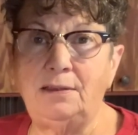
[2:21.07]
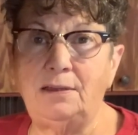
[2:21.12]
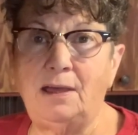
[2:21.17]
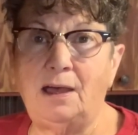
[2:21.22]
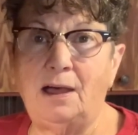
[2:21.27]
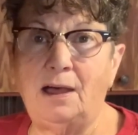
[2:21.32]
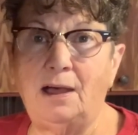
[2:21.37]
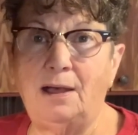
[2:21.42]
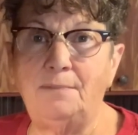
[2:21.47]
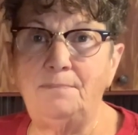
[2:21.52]

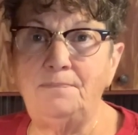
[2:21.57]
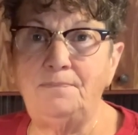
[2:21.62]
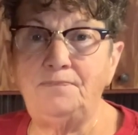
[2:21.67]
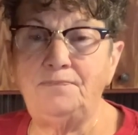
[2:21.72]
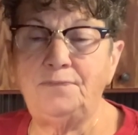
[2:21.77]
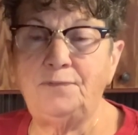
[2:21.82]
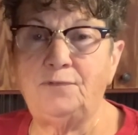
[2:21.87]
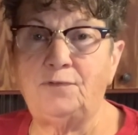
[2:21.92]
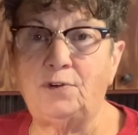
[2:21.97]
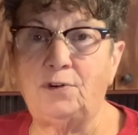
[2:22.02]
Um,
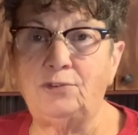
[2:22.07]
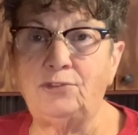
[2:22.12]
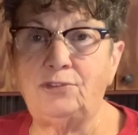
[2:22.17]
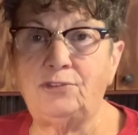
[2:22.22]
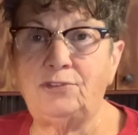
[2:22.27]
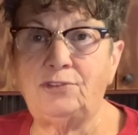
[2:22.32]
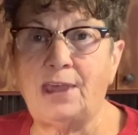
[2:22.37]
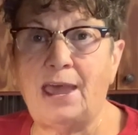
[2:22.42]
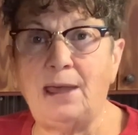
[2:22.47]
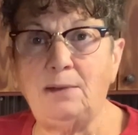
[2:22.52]
fruit
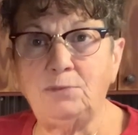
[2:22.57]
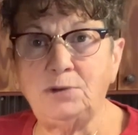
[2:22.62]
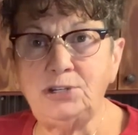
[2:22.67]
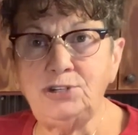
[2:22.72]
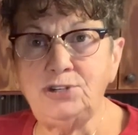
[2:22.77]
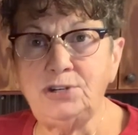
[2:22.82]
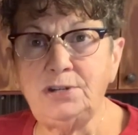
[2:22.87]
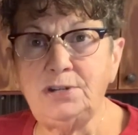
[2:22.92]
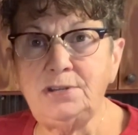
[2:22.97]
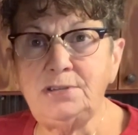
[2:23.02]

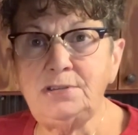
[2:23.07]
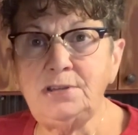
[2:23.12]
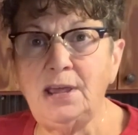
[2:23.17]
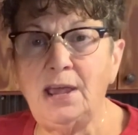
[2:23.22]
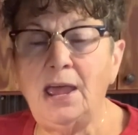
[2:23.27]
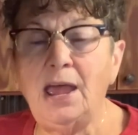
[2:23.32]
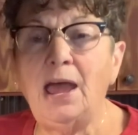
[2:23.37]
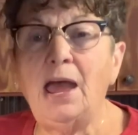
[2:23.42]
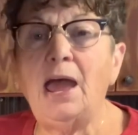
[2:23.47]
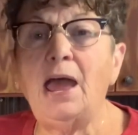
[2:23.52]
sandwiches,
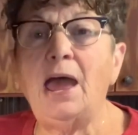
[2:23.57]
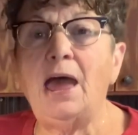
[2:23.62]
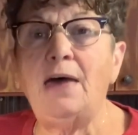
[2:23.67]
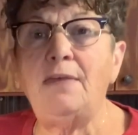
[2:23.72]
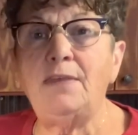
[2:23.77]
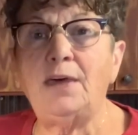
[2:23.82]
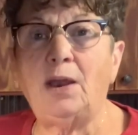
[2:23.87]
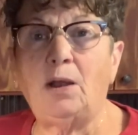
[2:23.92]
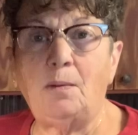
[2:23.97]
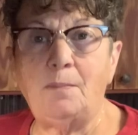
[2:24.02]
and
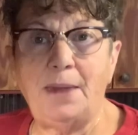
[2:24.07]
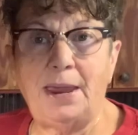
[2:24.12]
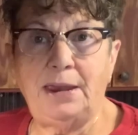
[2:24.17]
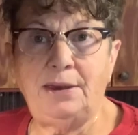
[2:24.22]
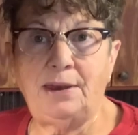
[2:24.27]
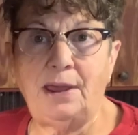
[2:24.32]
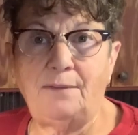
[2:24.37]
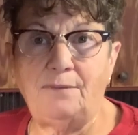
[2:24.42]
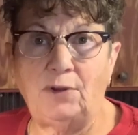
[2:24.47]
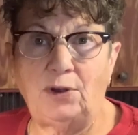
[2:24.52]
then I'll make
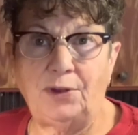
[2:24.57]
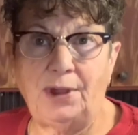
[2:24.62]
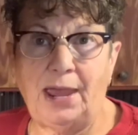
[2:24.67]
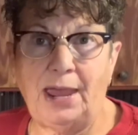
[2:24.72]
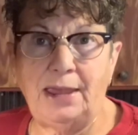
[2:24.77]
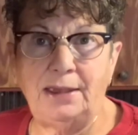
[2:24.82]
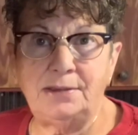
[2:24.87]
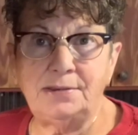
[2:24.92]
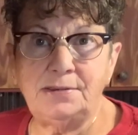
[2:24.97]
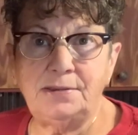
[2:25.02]
deviled
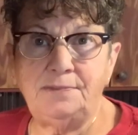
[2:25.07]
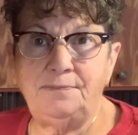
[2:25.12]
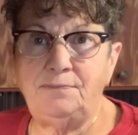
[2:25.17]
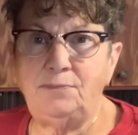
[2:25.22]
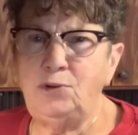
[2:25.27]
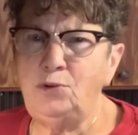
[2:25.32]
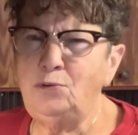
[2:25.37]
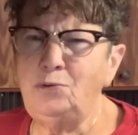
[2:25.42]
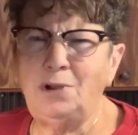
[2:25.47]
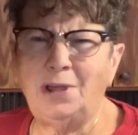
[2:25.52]
eggs.
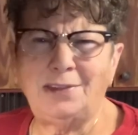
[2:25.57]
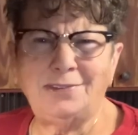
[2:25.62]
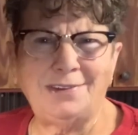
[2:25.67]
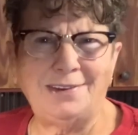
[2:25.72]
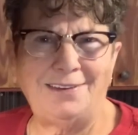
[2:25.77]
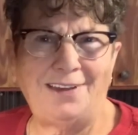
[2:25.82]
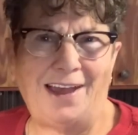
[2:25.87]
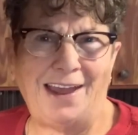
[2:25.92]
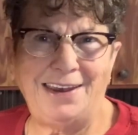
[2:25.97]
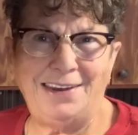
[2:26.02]
Who
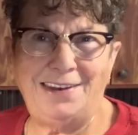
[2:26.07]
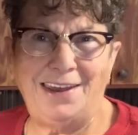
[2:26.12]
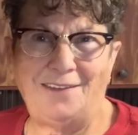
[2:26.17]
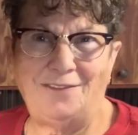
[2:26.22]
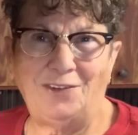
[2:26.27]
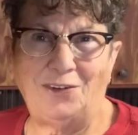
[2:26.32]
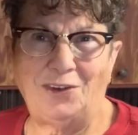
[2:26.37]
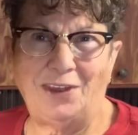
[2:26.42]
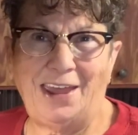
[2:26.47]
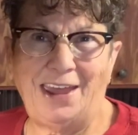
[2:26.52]
doesn't like
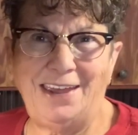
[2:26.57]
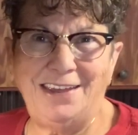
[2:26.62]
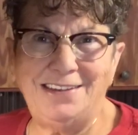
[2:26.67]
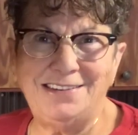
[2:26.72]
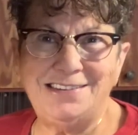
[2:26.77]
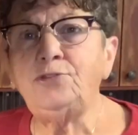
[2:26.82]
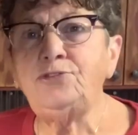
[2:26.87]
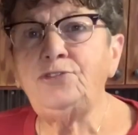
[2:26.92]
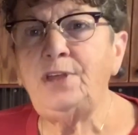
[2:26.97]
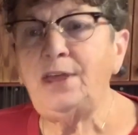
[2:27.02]
deviled eggs?
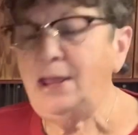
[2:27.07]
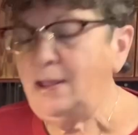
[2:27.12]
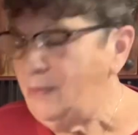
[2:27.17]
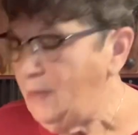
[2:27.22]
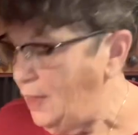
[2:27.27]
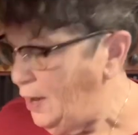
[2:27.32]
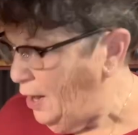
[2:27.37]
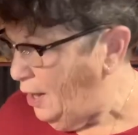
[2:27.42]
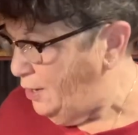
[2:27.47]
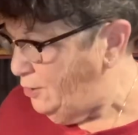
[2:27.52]
The thing
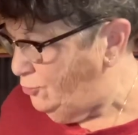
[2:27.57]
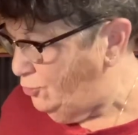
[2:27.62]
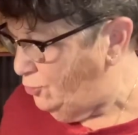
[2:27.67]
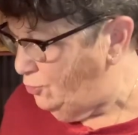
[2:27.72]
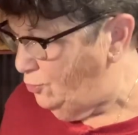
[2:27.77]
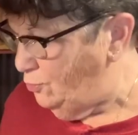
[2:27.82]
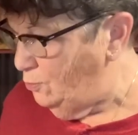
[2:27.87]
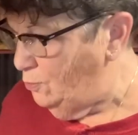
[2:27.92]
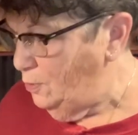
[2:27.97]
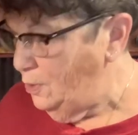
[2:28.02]
that I
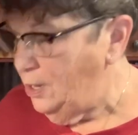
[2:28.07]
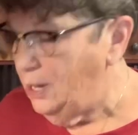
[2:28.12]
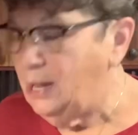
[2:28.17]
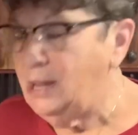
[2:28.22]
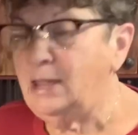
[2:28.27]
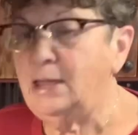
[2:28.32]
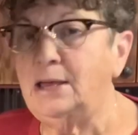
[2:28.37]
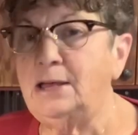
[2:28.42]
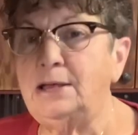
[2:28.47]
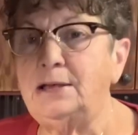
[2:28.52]
do
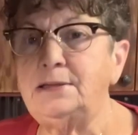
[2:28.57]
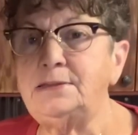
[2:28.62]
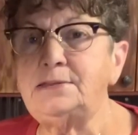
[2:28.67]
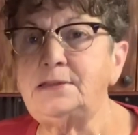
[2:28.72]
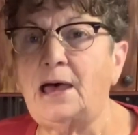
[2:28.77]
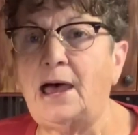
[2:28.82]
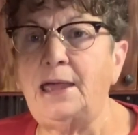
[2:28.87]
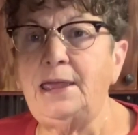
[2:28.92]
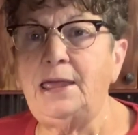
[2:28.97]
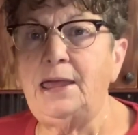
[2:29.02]
is
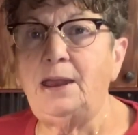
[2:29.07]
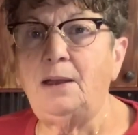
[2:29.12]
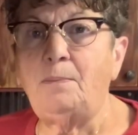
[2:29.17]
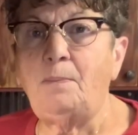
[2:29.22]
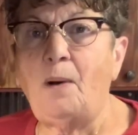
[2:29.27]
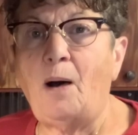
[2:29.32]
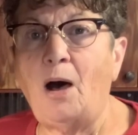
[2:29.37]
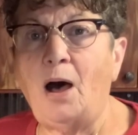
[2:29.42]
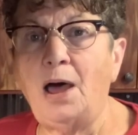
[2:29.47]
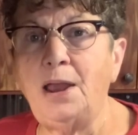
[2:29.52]
I get a
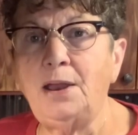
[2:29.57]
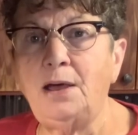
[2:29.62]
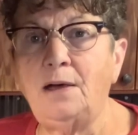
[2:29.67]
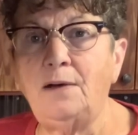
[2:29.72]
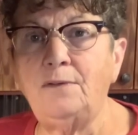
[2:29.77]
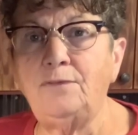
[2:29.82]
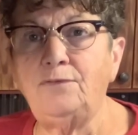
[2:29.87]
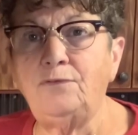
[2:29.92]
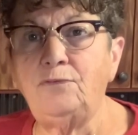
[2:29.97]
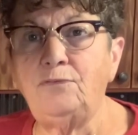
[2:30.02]
pot
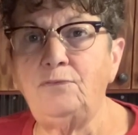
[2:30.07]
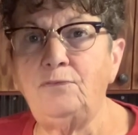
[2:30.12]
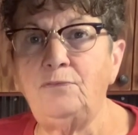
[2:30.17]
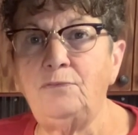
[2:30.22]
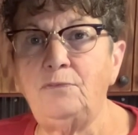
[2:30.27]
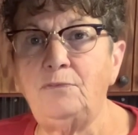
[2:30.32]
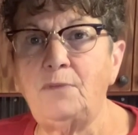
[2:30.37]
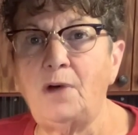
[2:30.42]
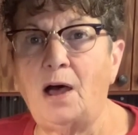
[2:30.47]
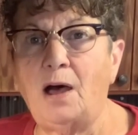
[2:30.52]
of,
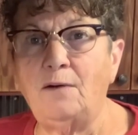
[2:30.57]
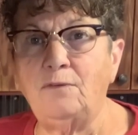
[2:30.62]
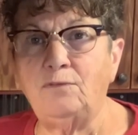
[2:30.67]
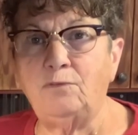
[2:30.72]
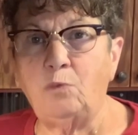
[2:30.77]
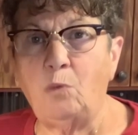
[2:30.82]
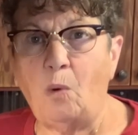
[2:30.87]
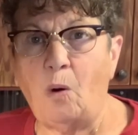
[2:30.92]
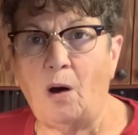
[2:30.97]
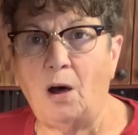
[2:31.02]
of
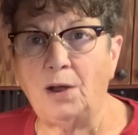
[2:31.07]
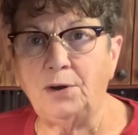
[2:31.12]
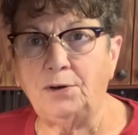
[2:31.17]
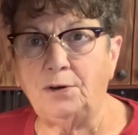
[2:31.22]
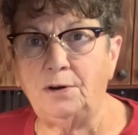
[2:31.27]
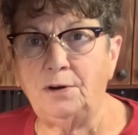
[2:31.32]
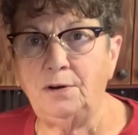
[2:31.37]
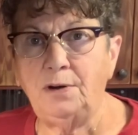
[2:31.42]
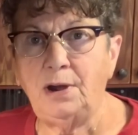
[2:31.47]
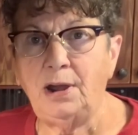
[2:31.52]

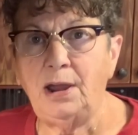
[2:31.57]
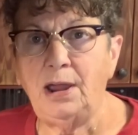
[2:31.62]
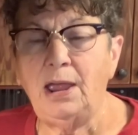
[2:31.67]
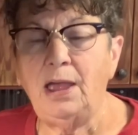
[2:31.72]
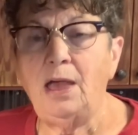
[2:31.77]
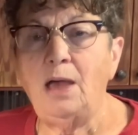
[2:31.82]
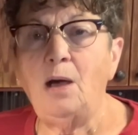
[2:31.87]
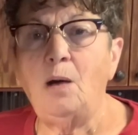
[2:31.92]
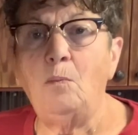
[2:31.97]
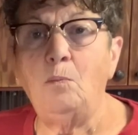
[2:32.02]
water
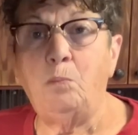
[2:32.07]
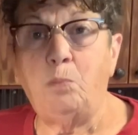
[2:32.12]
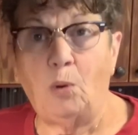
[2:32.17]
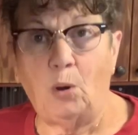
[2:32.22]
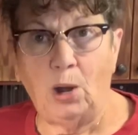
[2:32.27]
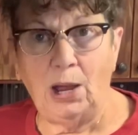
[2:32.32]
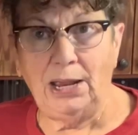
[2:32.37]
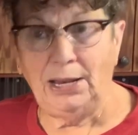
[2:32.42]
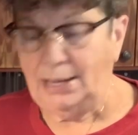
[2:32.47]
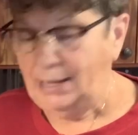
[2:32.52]

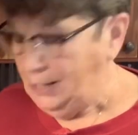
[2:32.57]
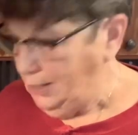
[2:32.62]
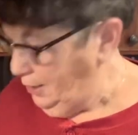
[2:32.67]
boiling.